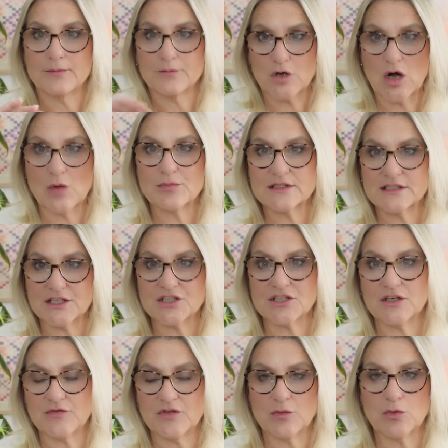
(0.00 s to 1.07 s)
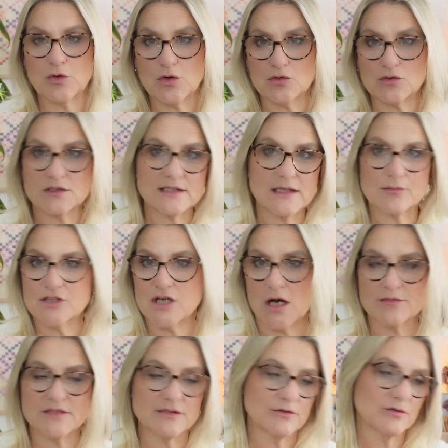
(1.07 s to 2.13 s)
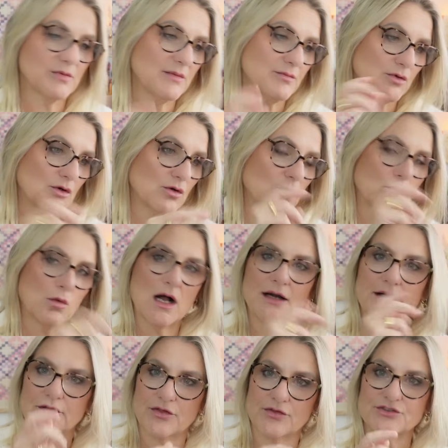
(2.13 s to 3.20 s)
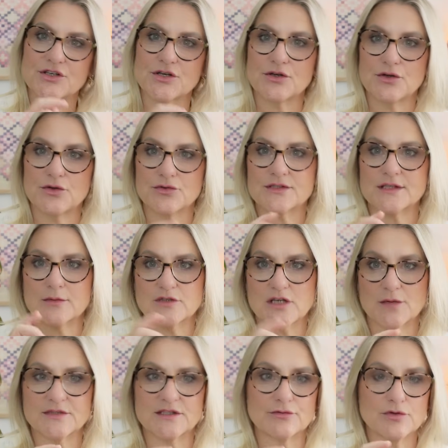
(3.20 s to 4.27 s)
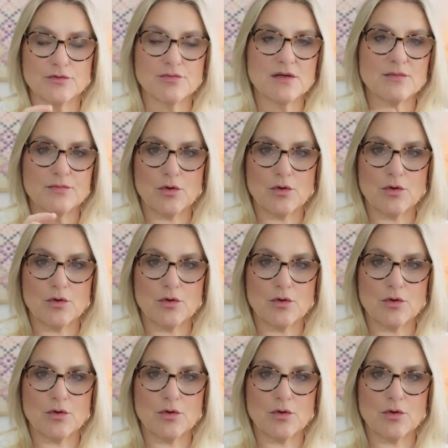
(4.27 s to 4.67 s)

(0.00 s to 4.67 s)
composition of the balls. Sometimes it would be ball 1 and 2, sometimes it would be